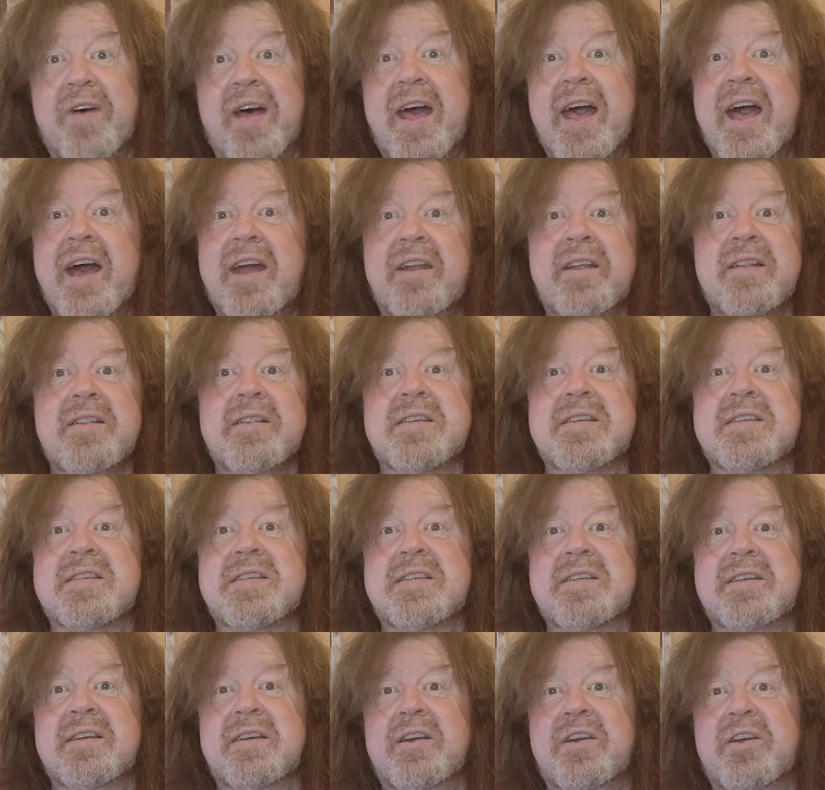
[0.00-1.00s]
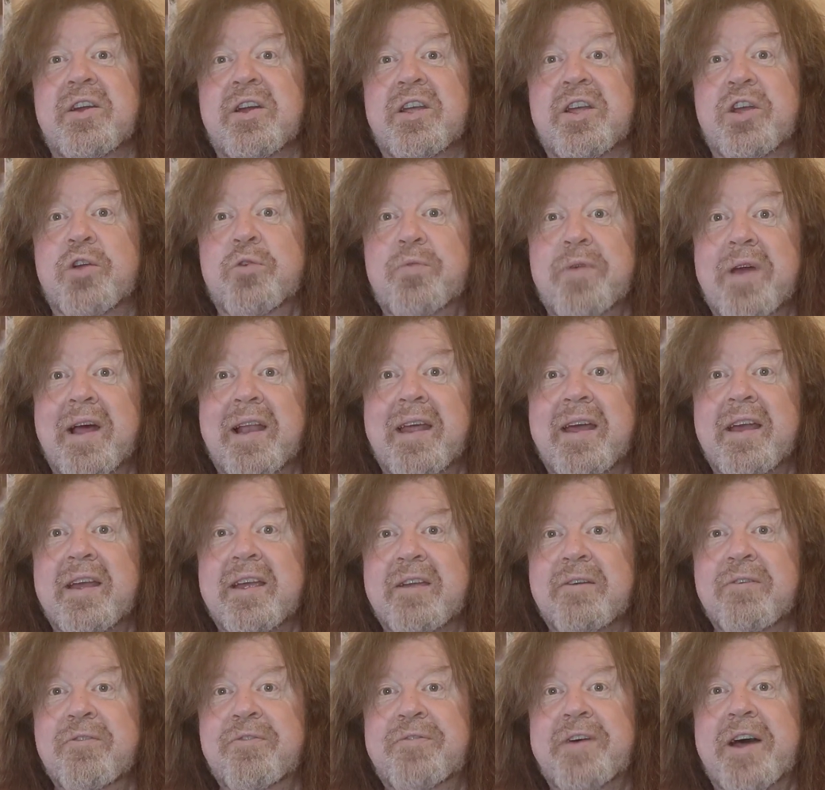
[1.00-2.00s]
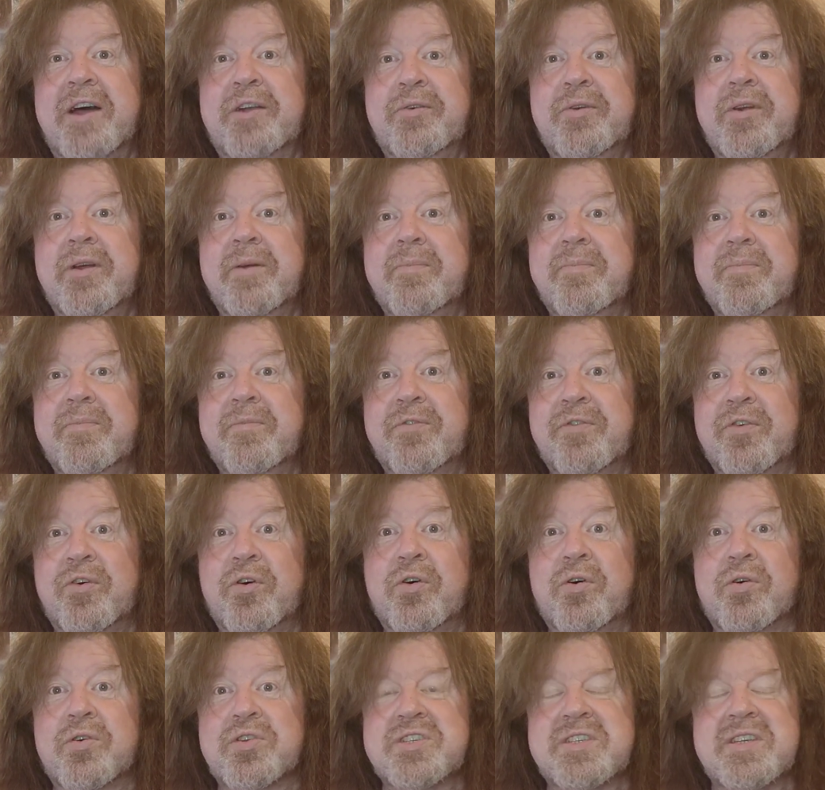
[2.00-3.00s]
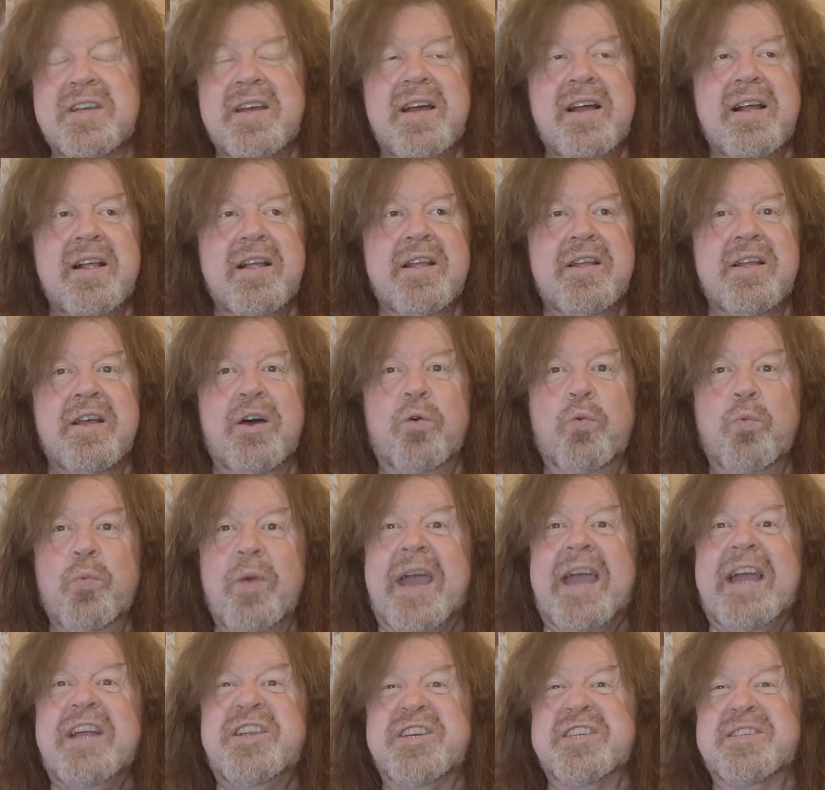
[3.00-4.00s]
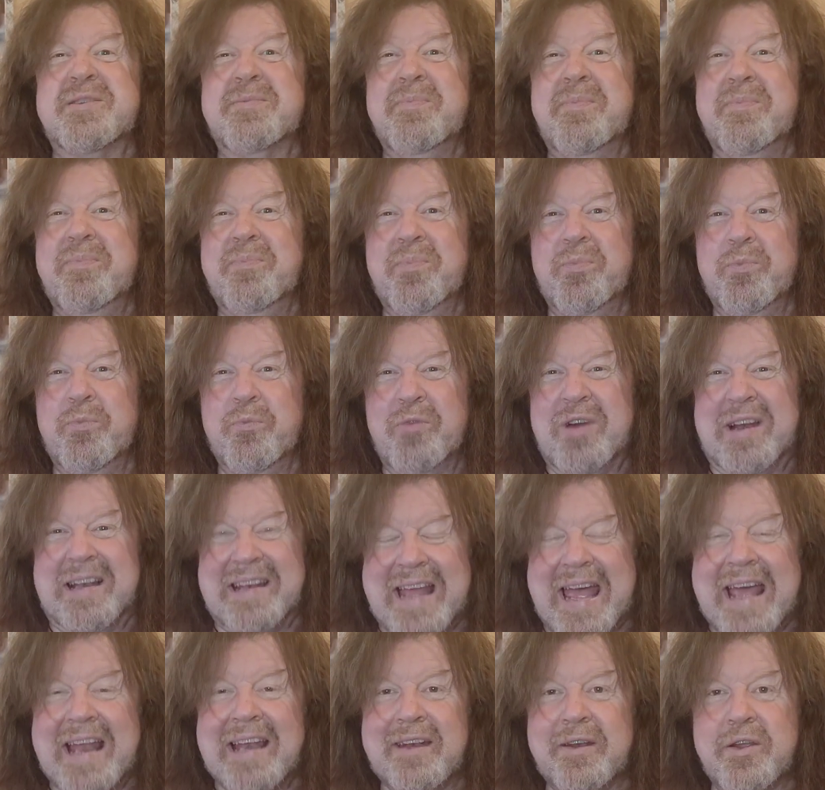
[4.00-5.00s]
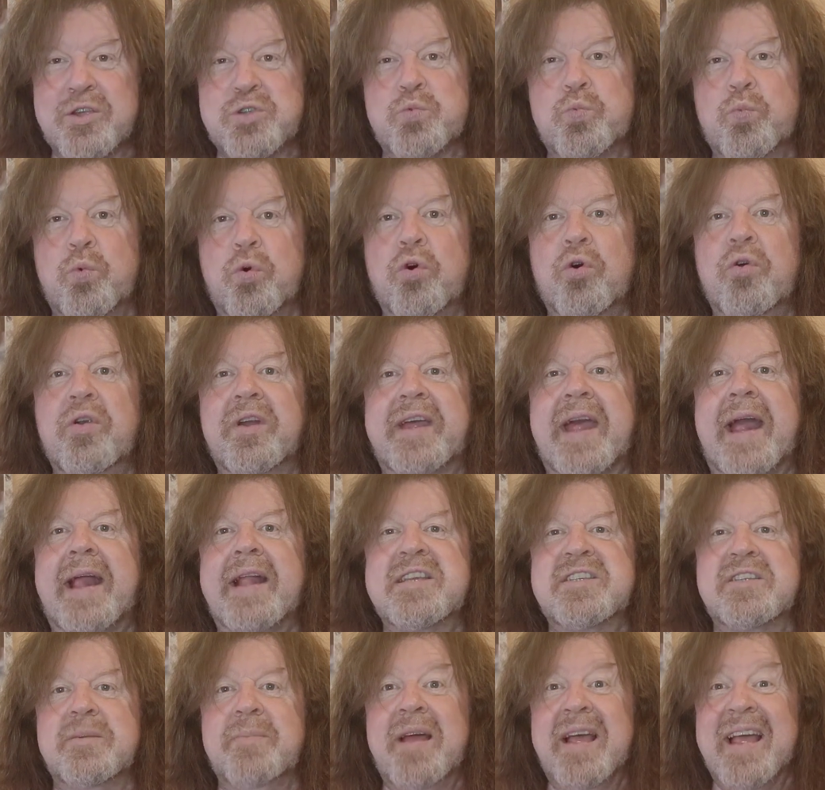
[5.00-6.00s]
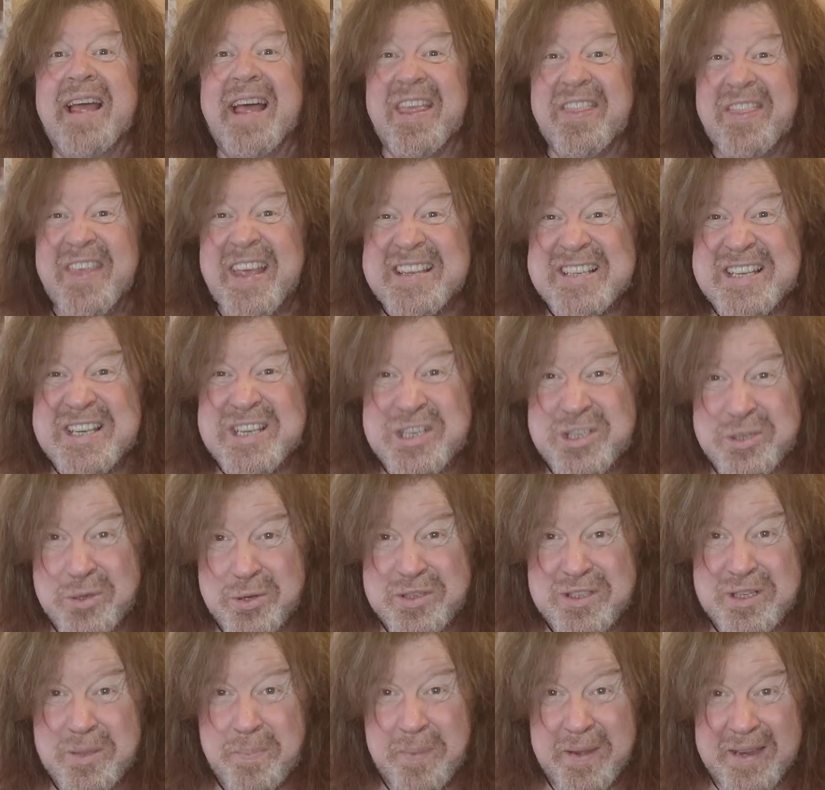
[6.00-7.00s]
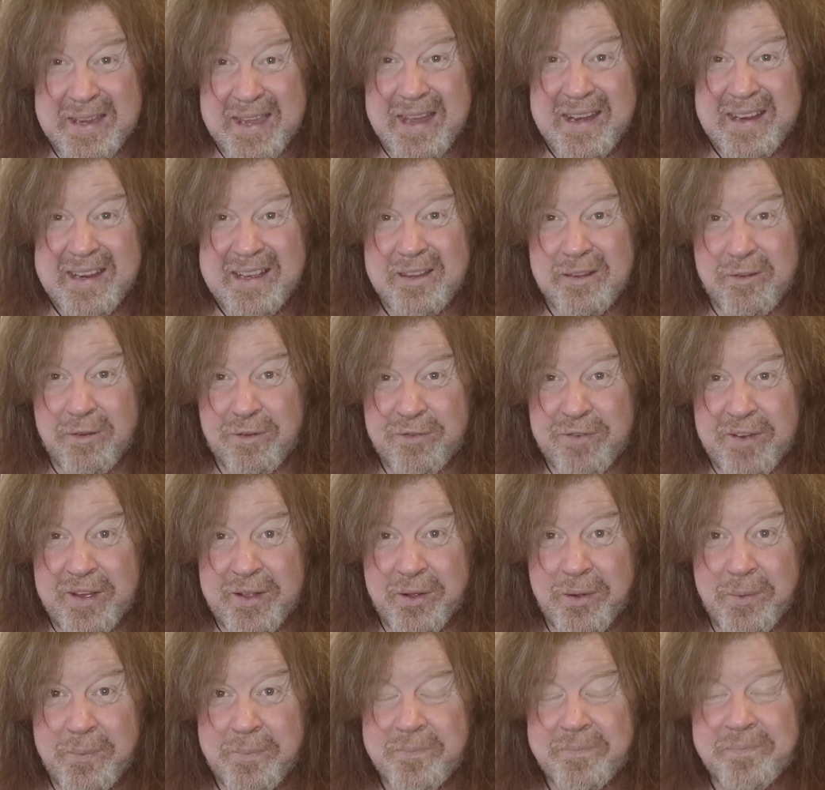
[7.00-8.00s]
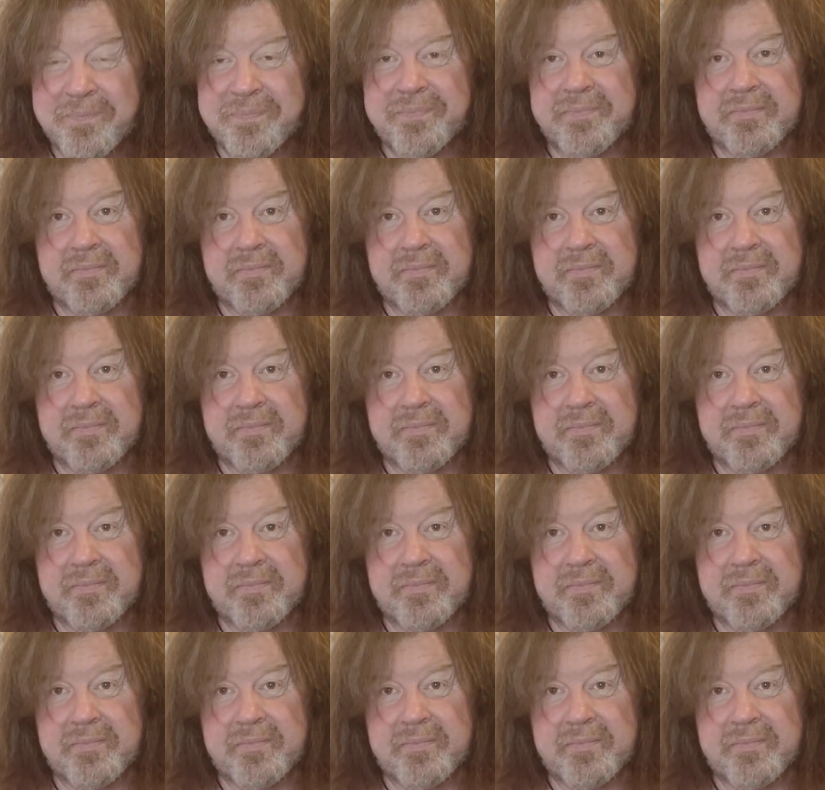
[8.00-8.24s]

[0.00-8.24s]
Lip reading: Vernon's guerrilla Confederate force and wages relentless war against them. This is just the beginning of the film.